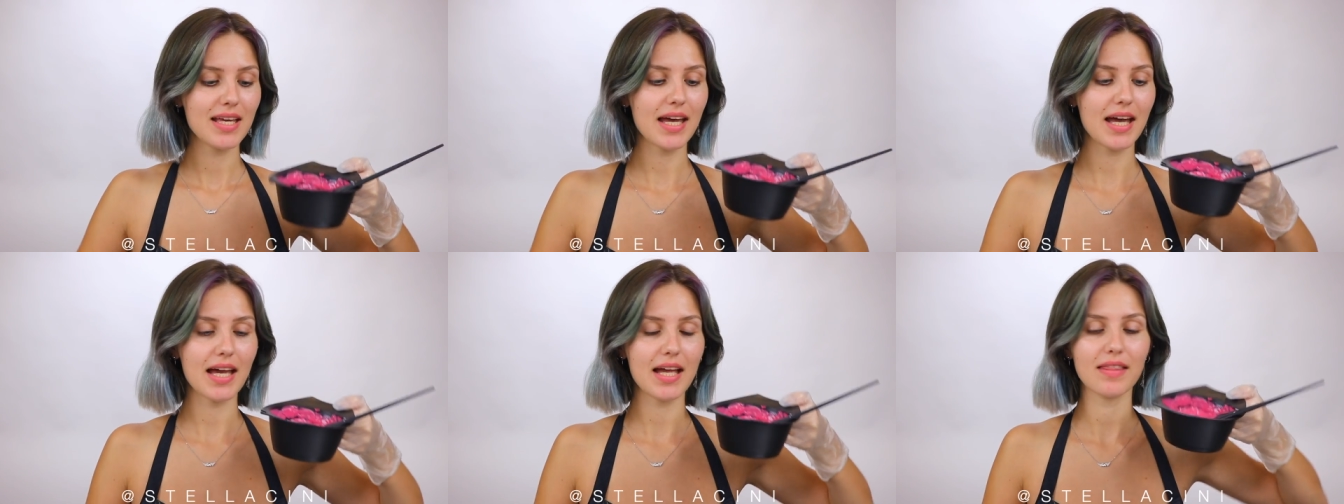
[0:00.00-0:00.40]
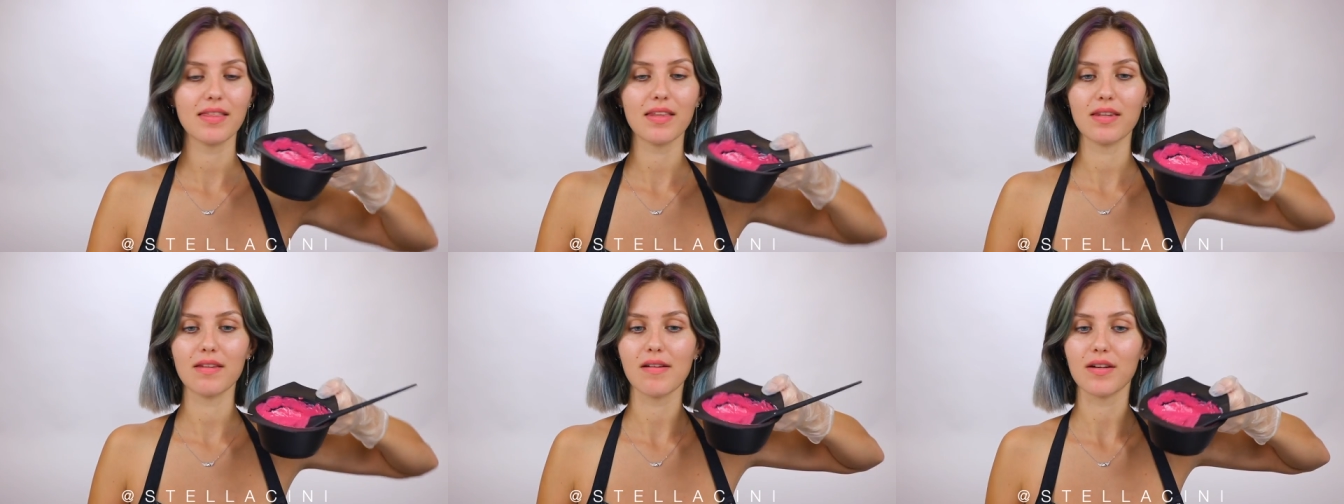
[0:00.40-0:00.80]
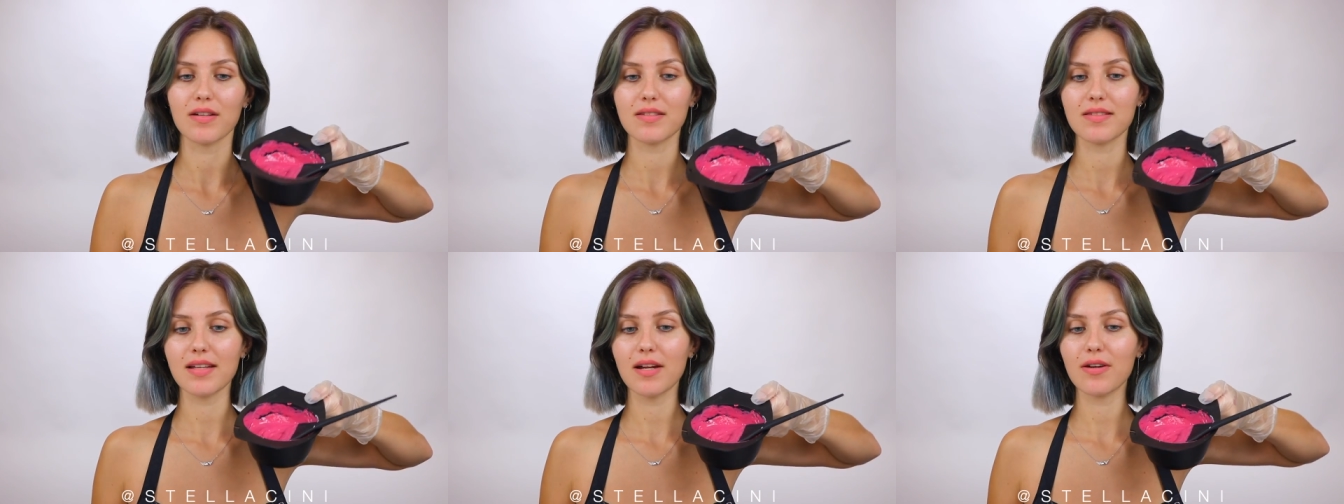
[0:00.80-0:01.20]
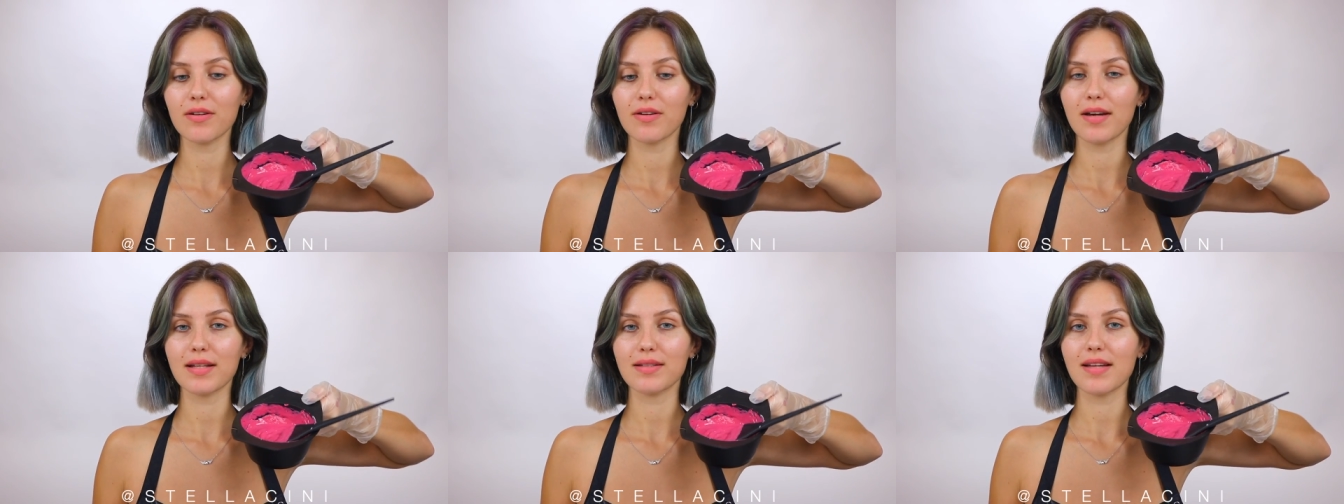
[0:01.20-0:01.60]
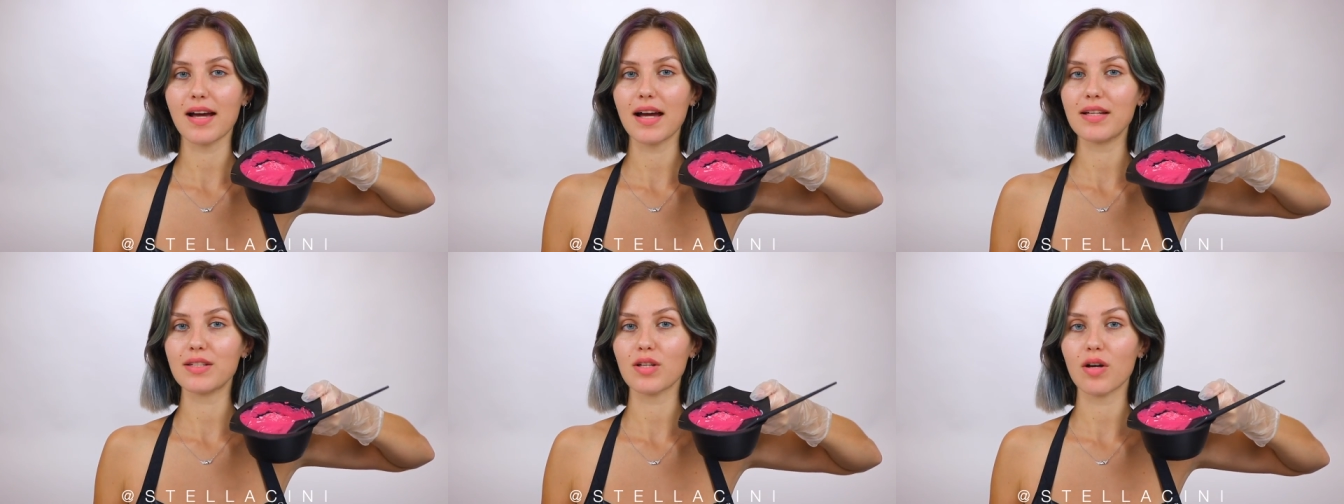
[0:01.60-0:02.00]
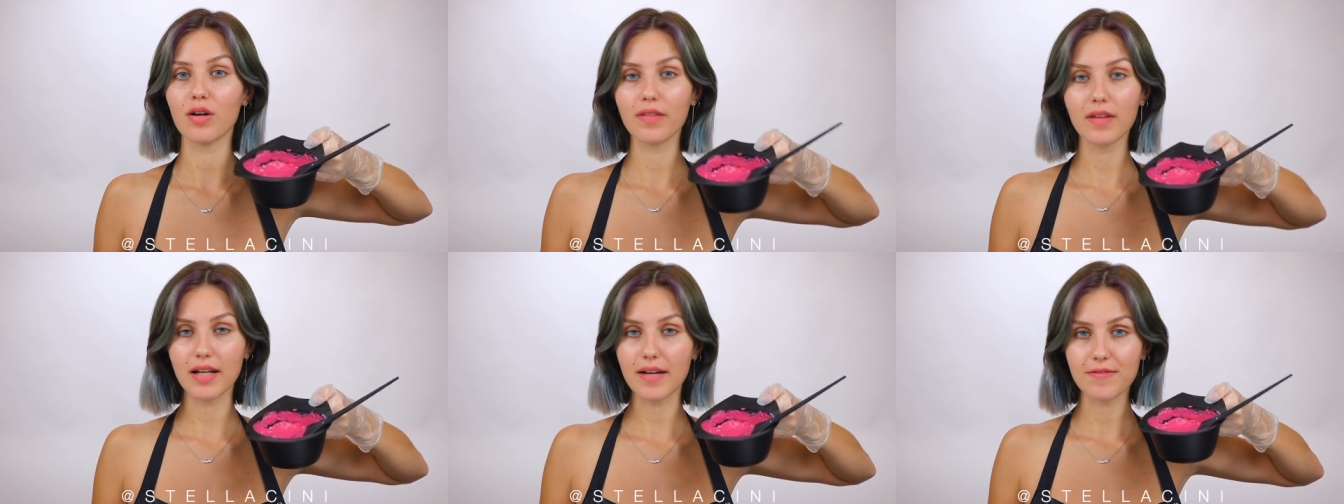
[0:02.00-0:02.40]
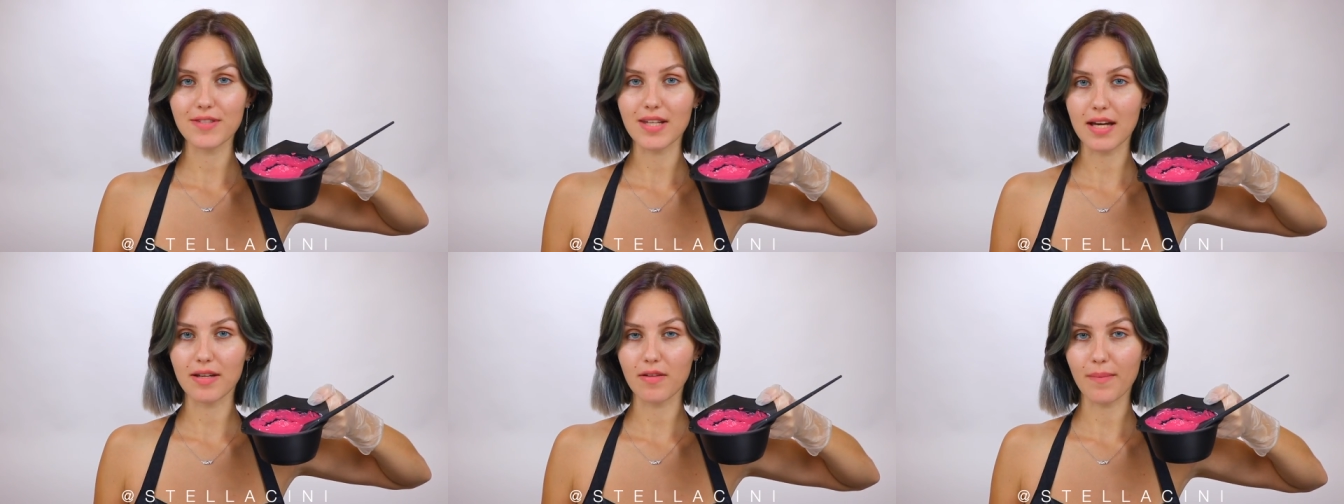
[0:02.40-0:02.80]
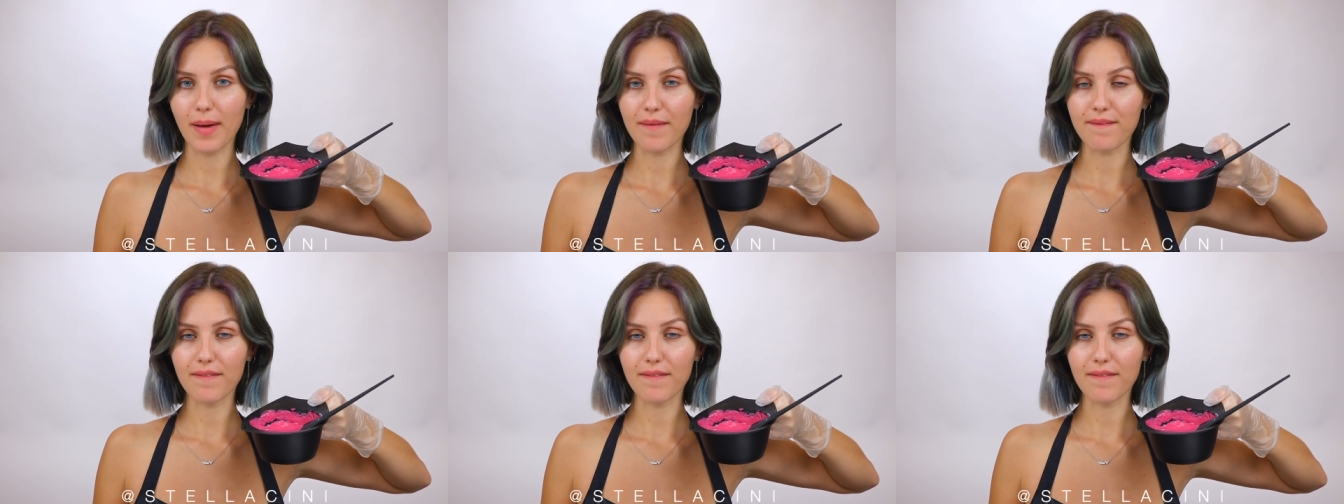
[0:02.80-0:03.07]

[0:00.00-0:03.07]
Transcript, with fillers: and the salon grade dyes on the left side of my